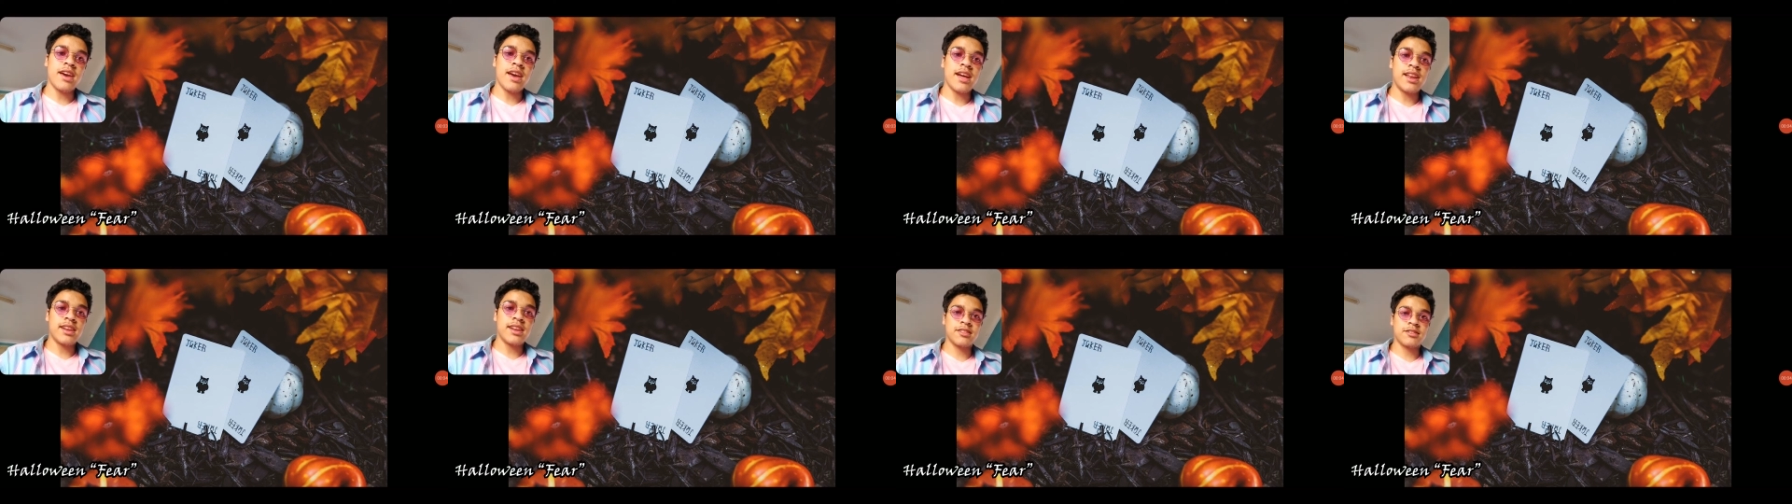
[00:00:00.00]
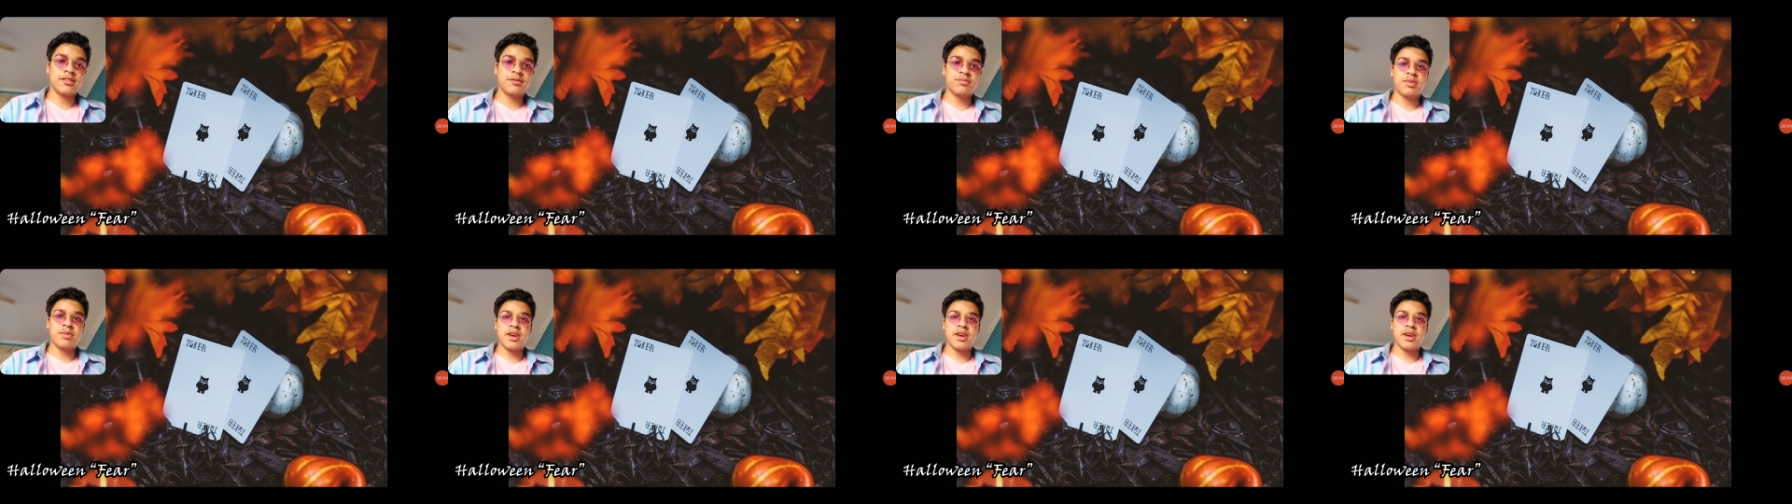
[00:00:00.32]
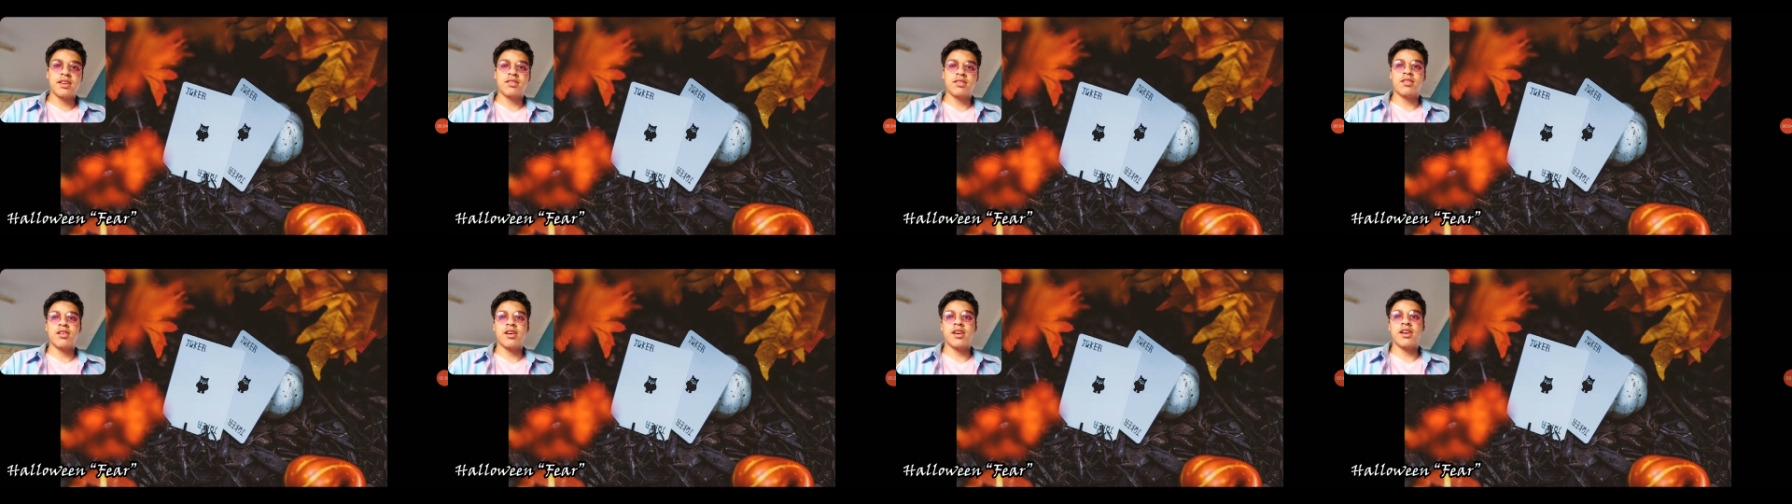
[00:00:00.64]
Alex
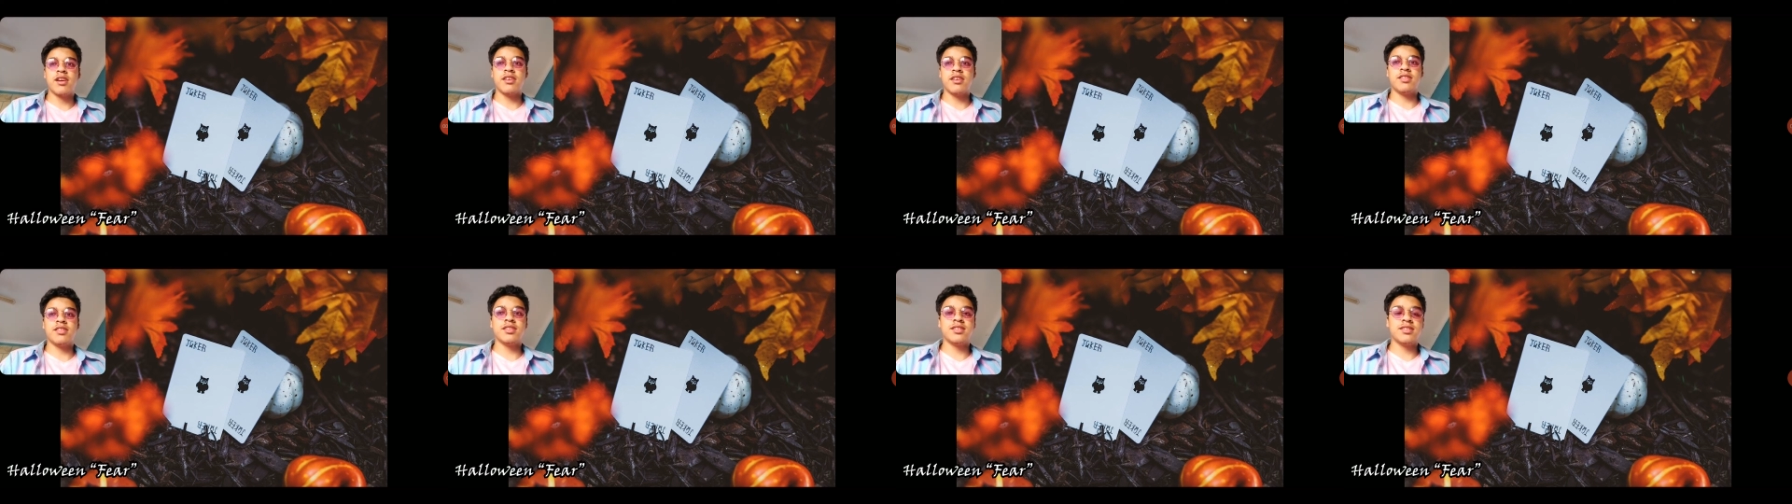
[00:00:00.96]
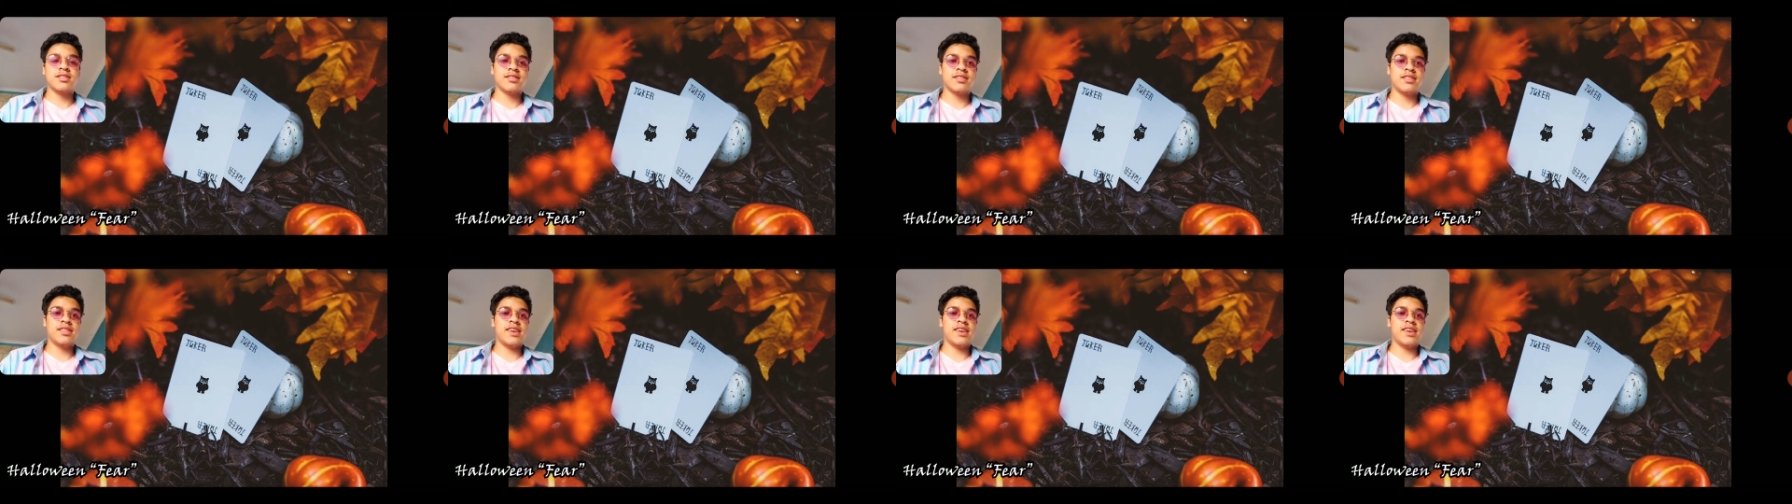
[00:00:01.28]
Pandrea. This is the